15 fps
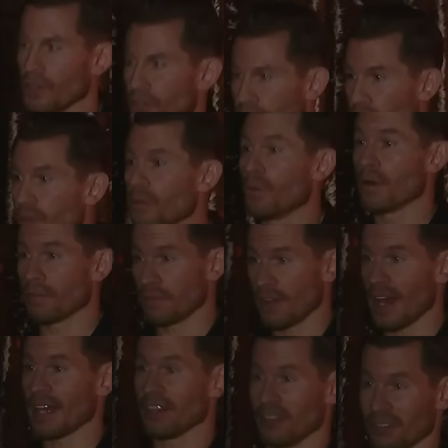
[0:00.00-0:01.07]
you will
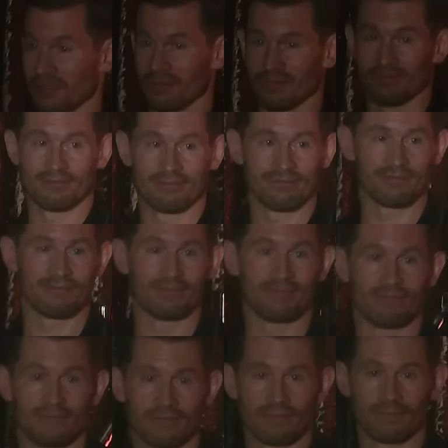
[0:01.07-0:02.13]
fail.
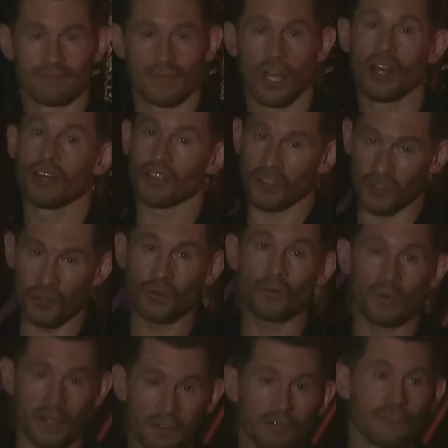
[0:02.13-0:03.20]
You
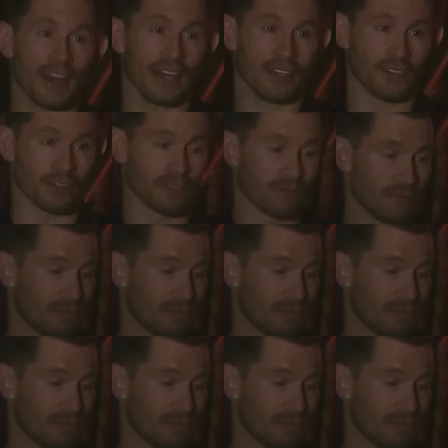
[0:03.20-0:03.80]
will fail